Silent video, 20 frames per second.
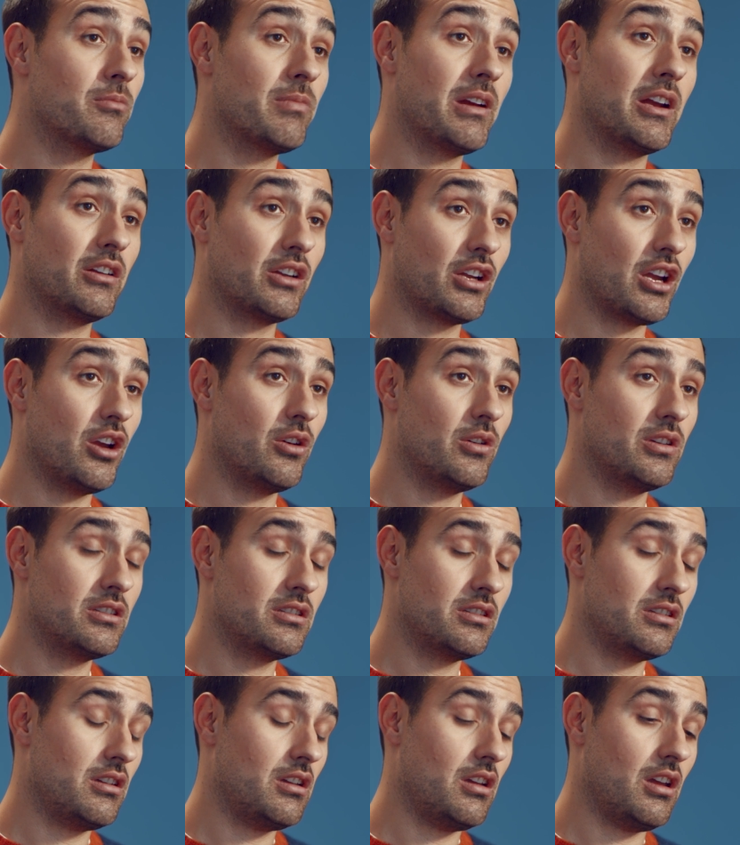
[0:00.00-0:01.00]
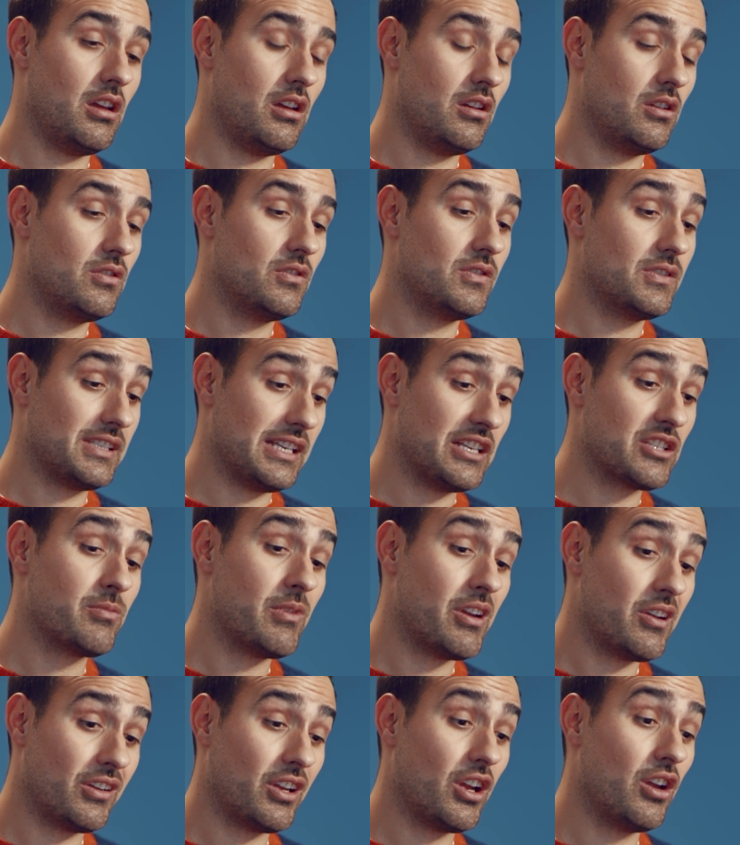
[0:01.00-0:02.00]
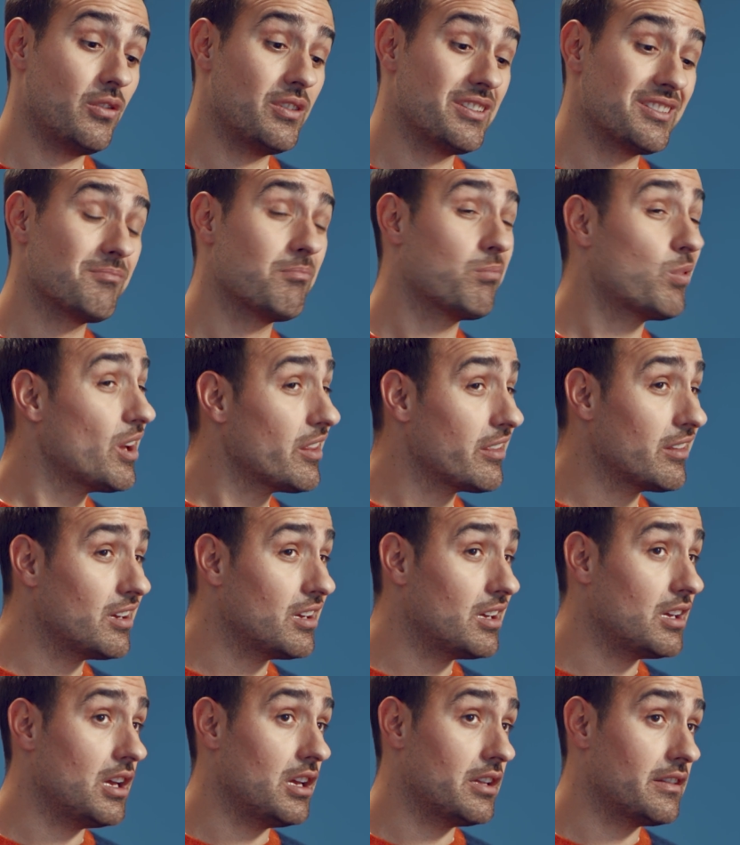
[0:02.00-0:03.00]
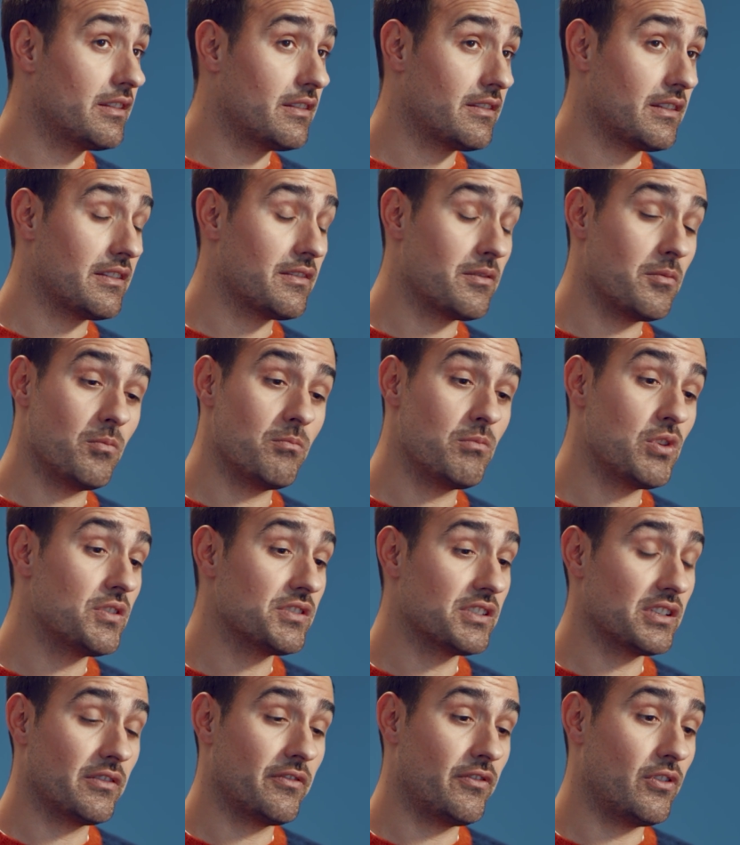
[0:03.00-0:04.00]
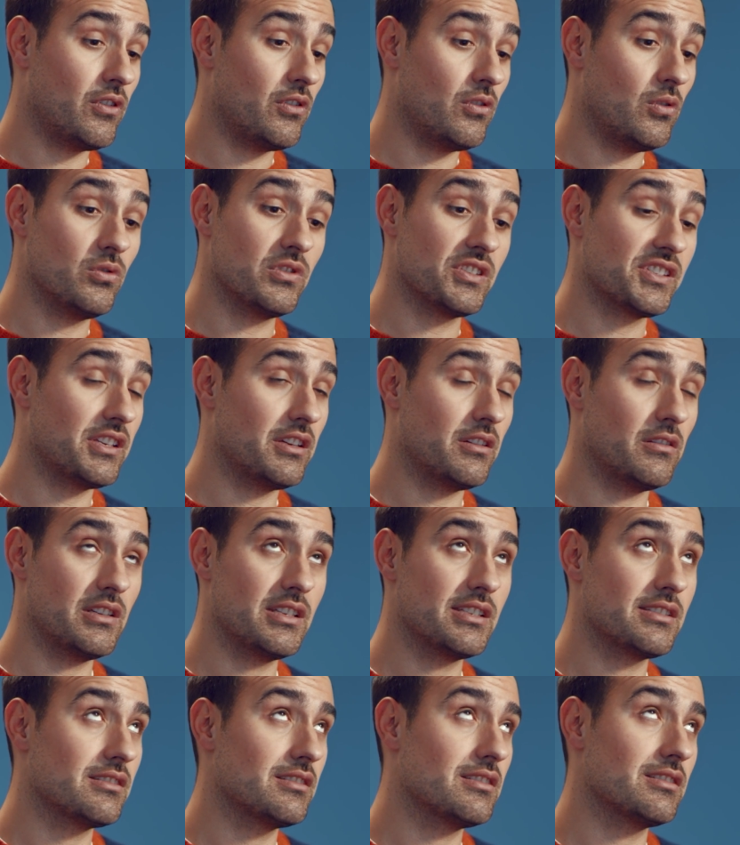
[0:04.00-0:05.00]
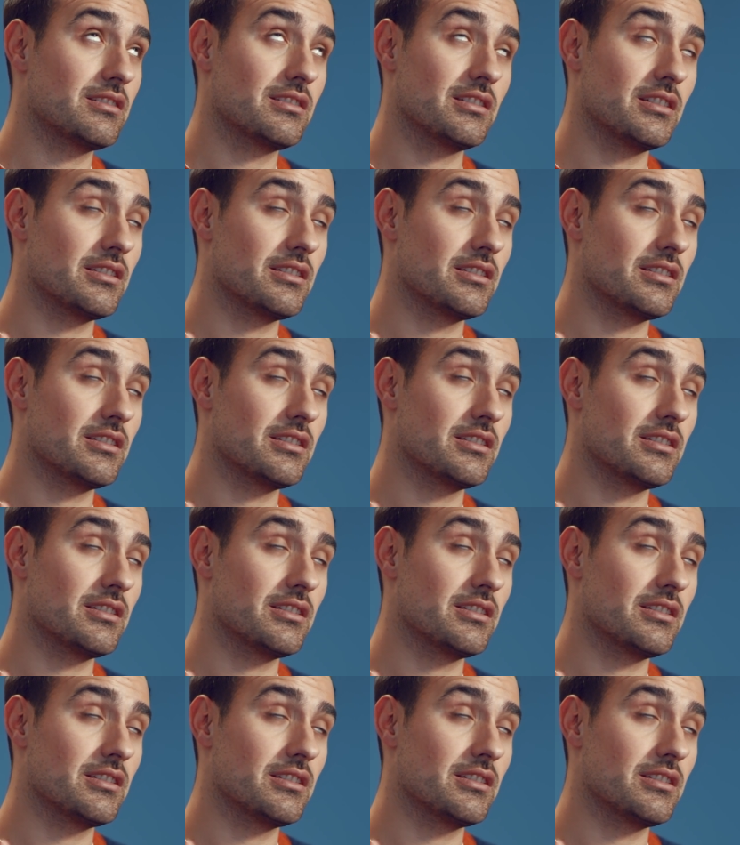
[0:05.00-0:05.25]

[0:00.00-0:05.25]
Aaron Baron Cohen, Sacha Baron Cohen's brother, did music for all the series, and he's